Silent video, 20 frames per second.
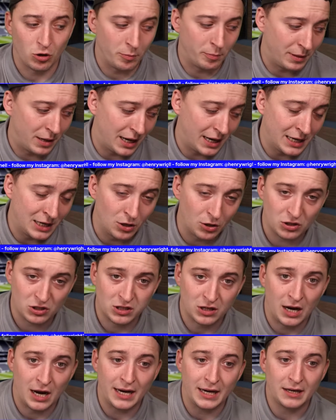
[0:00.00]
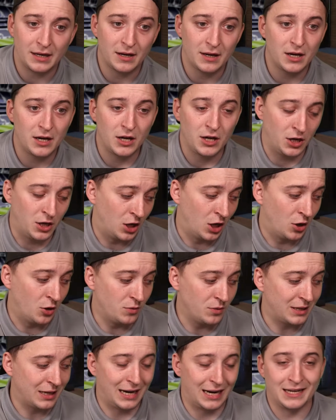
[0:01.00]
But it looks like, you know,
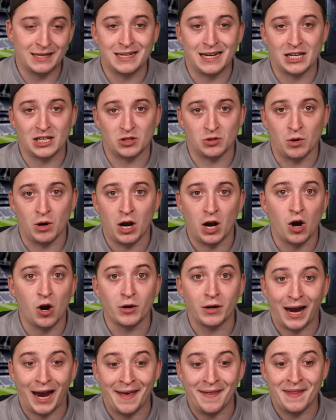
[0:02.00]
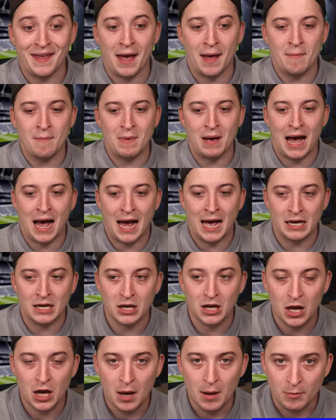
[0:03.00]
Galatasaray are getting their man.
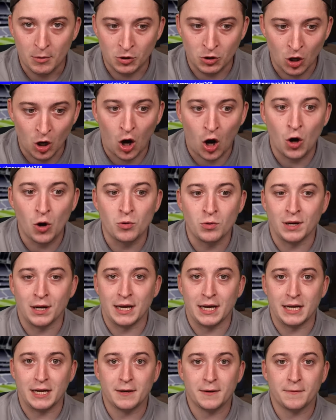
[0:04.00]
But not only